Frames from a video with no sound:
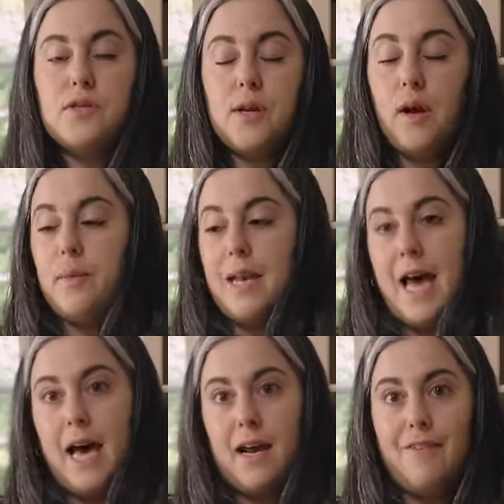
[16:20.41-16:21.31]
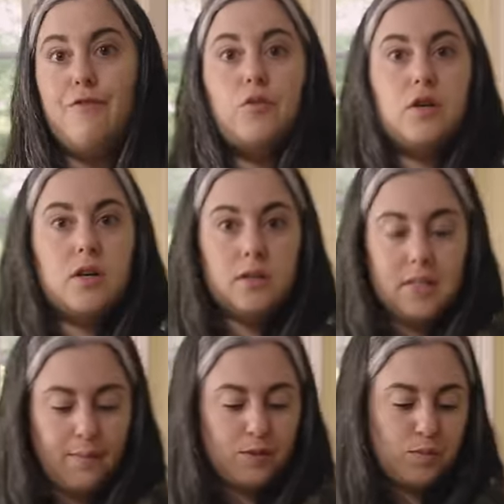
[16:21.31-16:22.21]
So now I'm gonna add I four
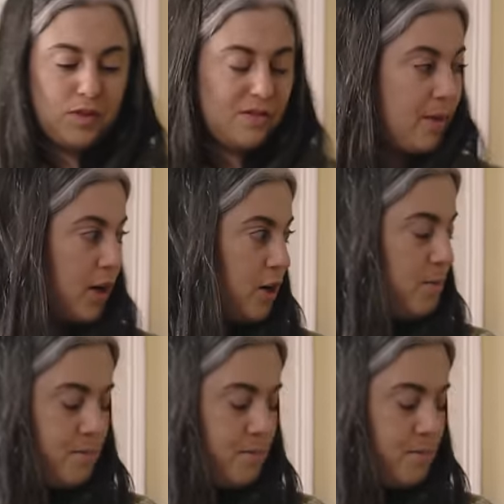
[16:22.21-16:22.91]
tablespoons of butter.